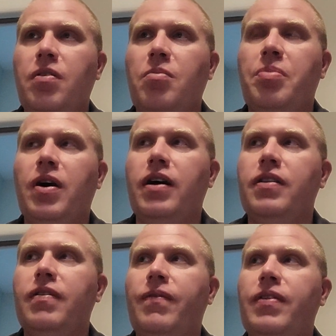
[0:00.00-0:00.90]
but
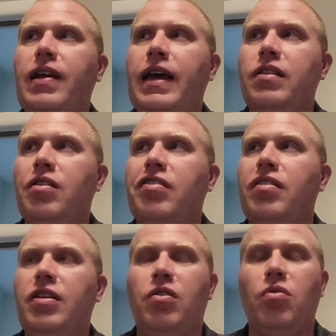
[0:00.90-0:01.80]
it looks,
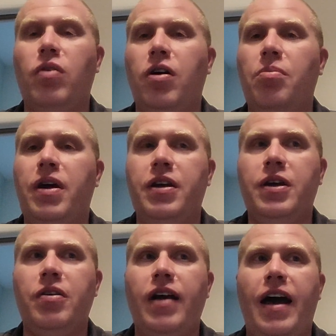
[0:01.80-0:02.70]
the well
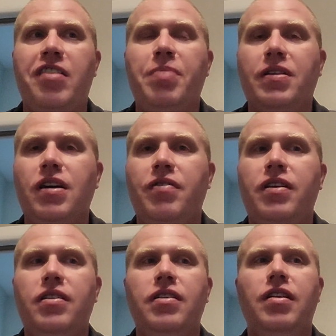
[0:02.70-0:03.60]
manicured aspect of
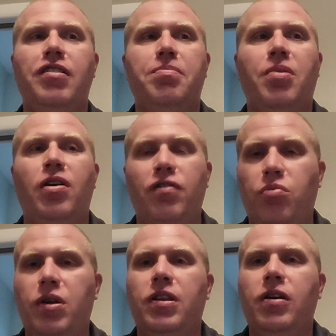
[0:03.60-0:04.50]
it is part of
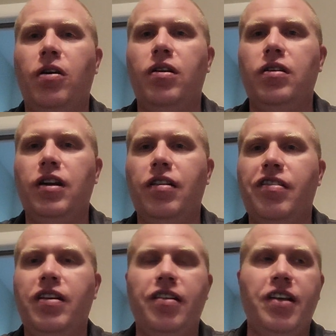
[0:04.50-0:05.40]
what the garden
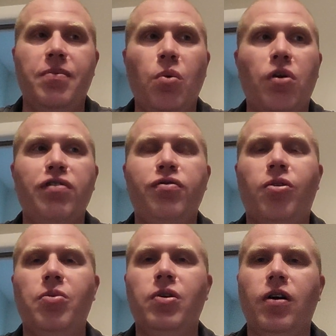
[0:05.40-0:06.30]
is. It is a more
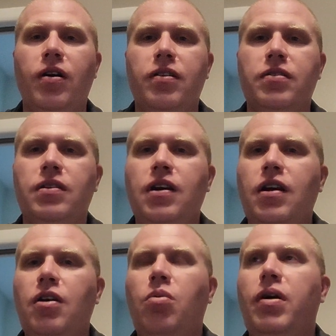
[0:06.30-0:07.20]
formal garden,
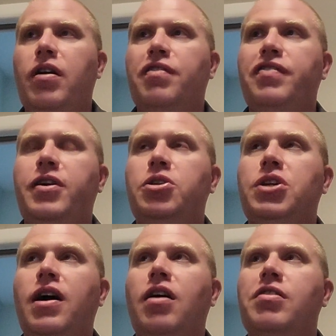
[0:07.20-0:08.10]
where
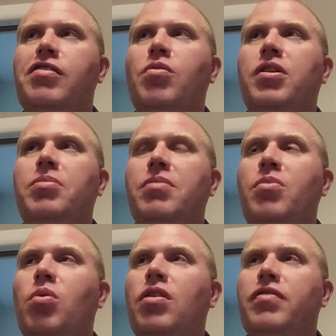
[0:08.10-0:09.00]
Fairchild is going to be
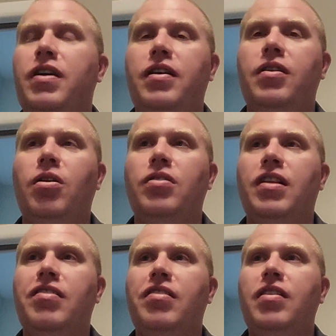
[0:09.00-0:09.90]
more of a garden
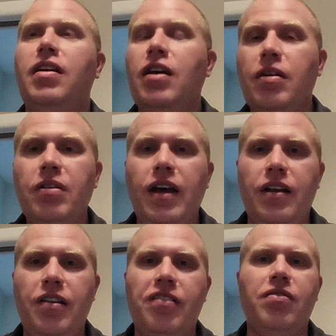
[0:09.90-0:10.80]
it
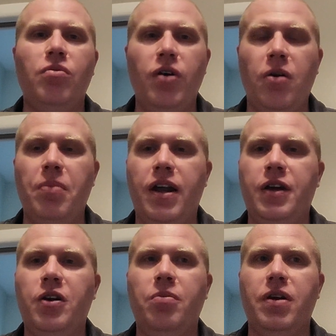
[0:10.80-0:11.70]
is well
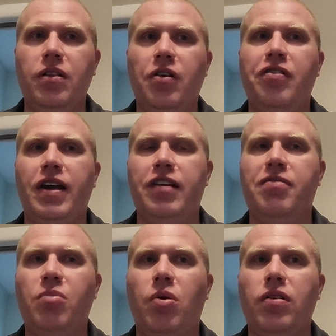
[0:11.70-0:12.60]
manicured, but it looks like it's
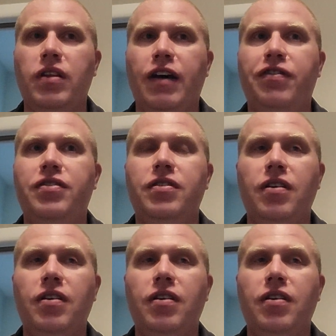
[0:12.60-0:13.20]
more left,